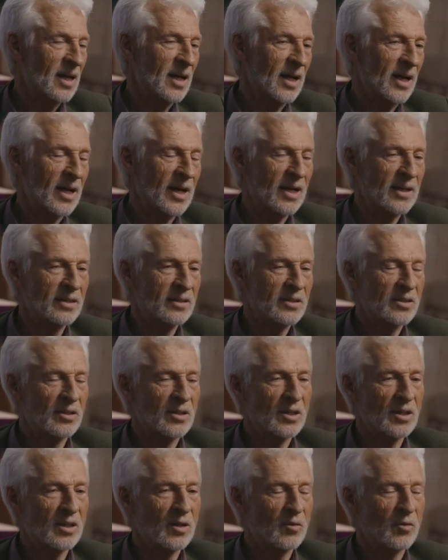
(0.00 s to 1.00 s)
And
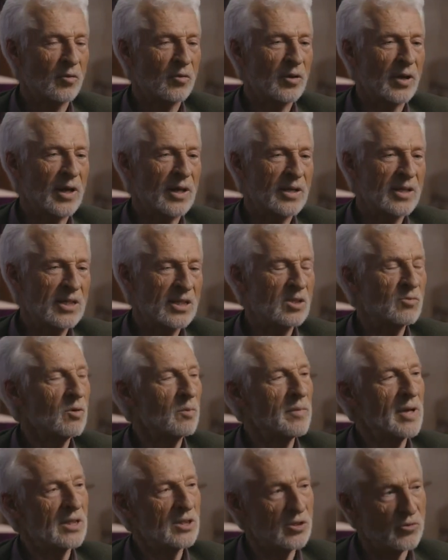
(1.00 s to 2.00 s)
uh, this is
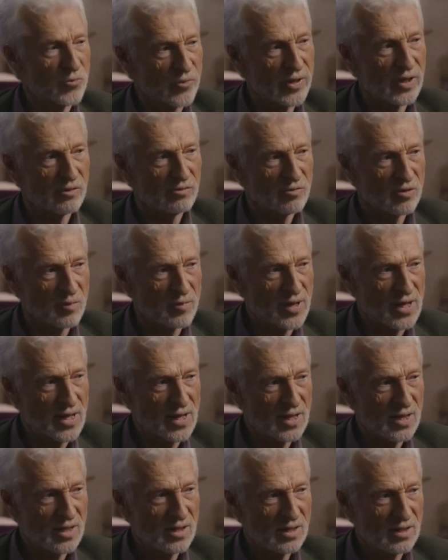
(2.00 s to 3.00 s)
what makes it real for me.